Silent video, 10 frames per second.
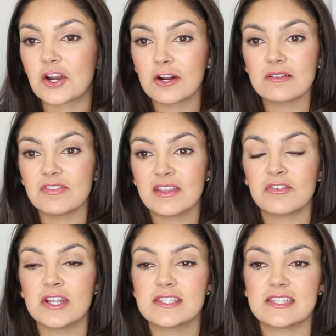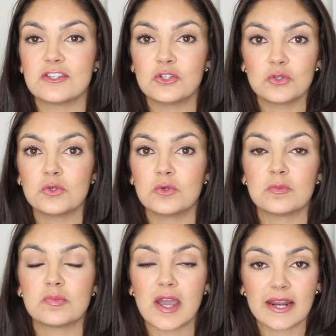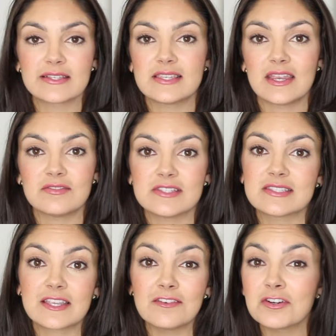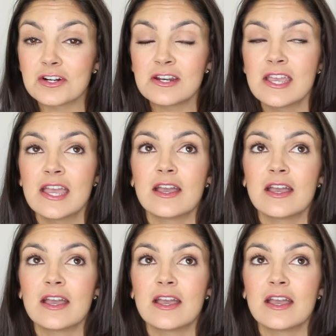current favorites and new products that I've discovered,